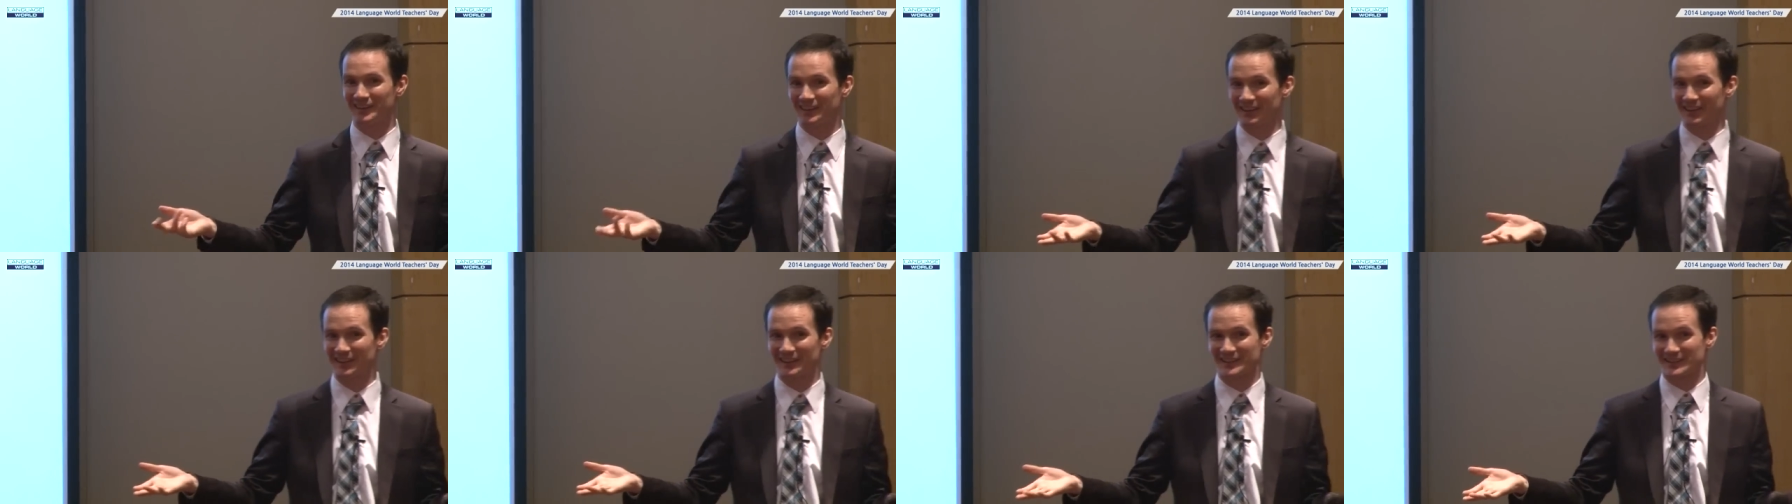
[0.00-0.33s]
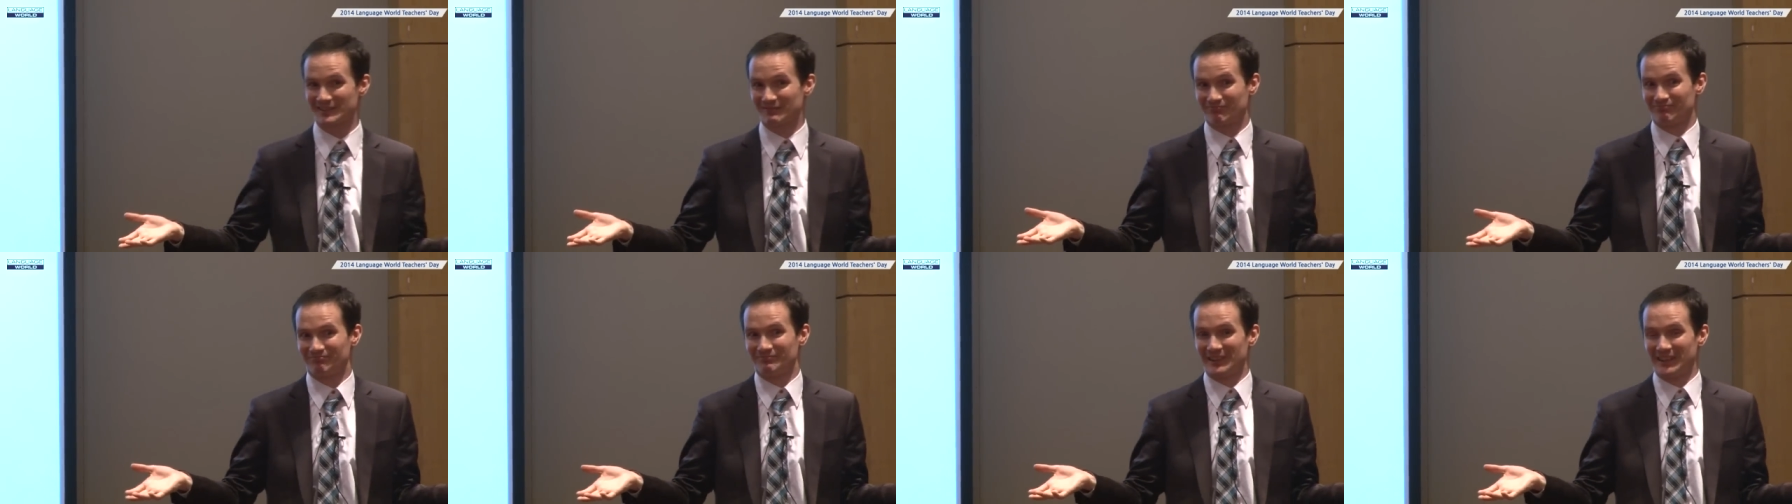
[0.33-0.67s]
think
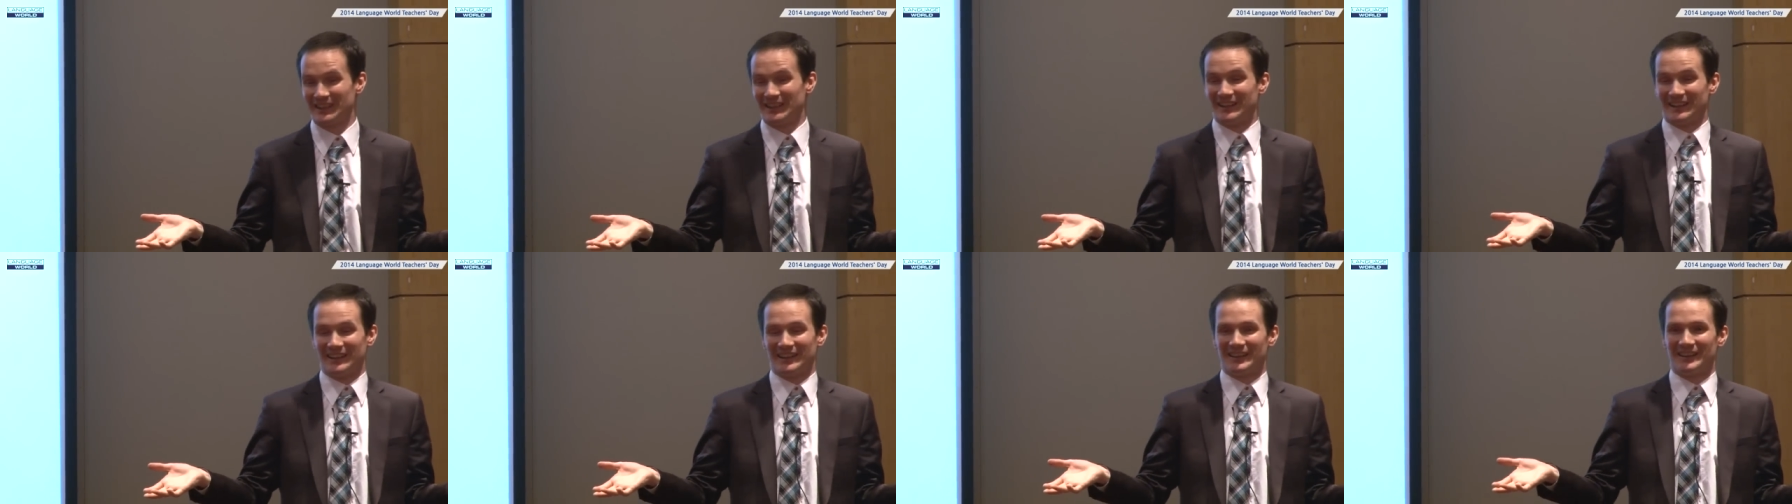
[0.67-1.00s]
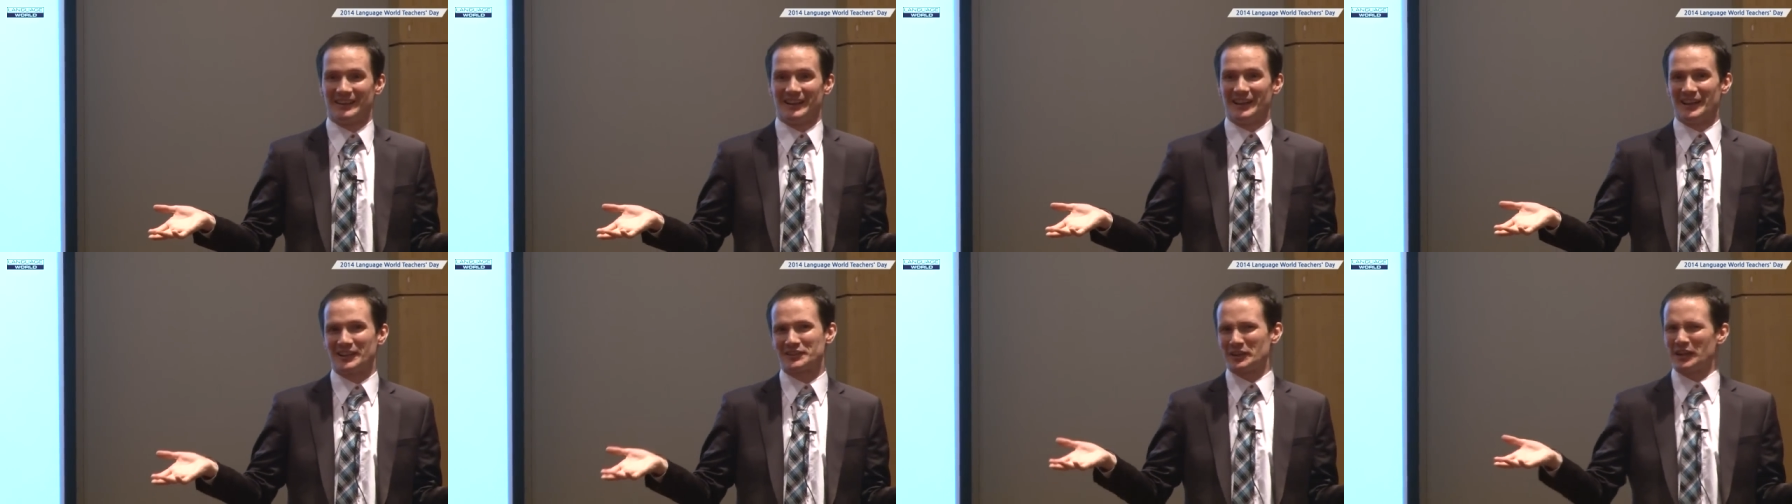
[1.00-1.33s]

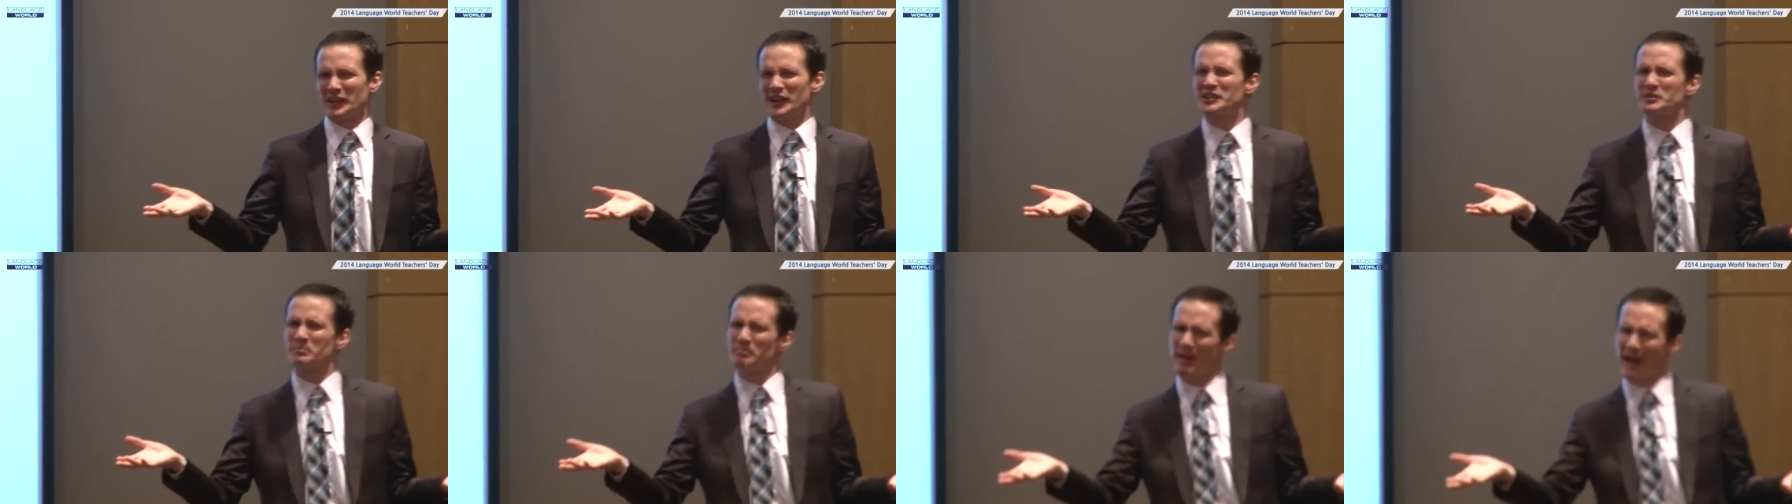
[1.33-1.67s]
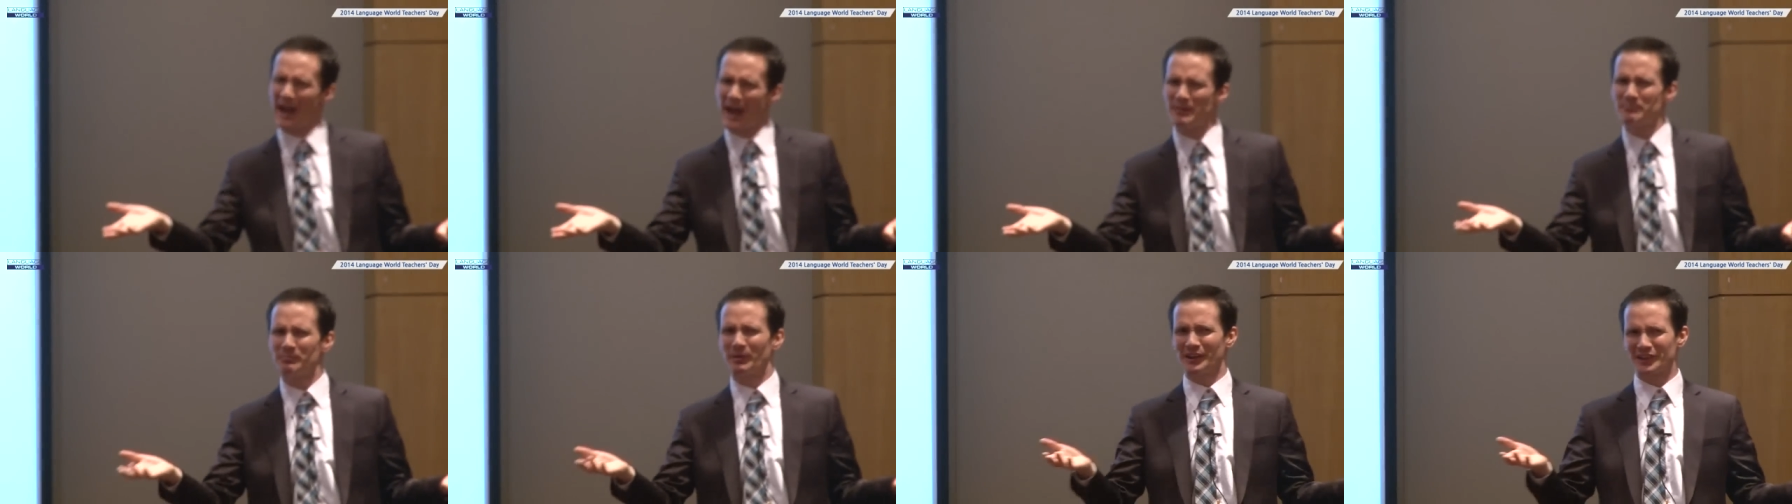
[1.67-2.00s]
it's
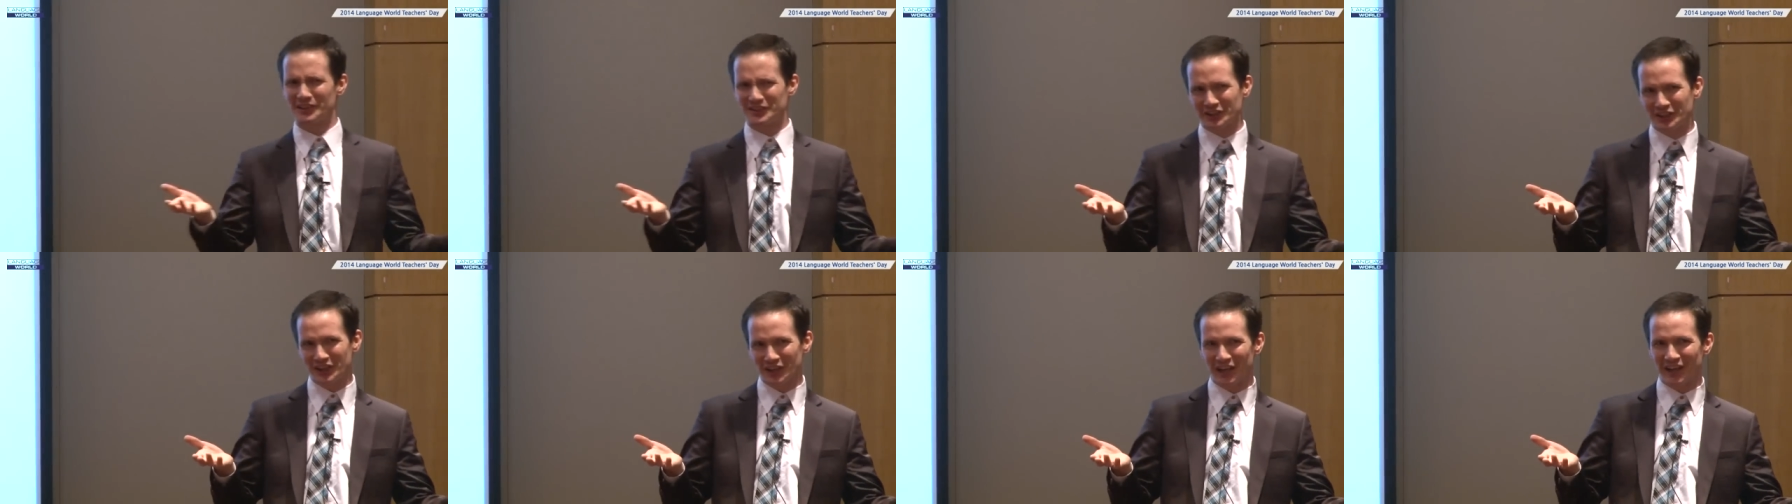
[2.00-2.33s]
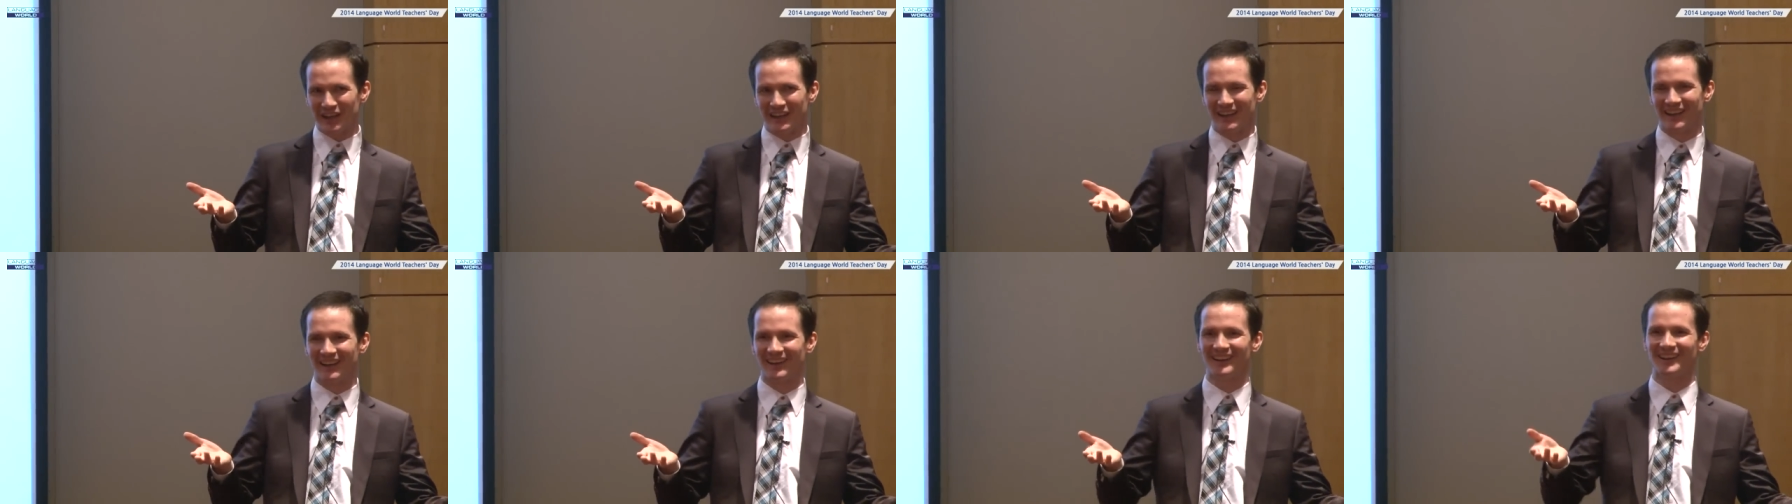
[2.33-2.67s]
bad, but it's
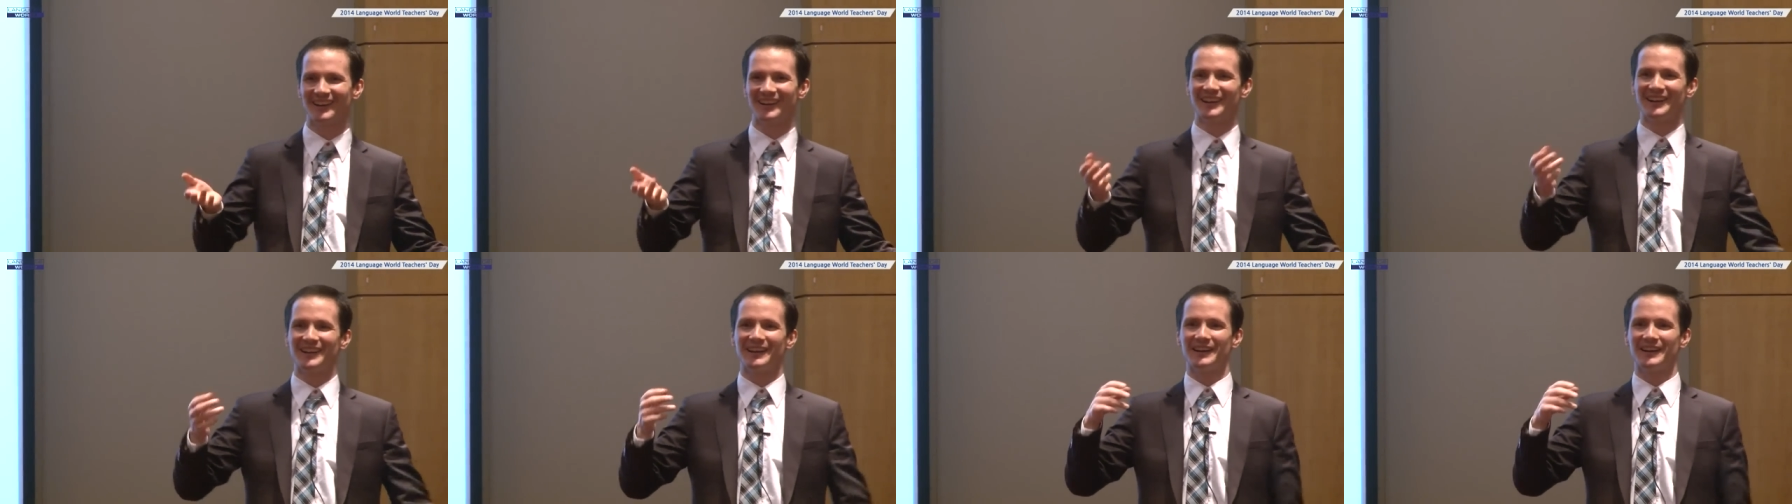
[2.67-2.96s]
good,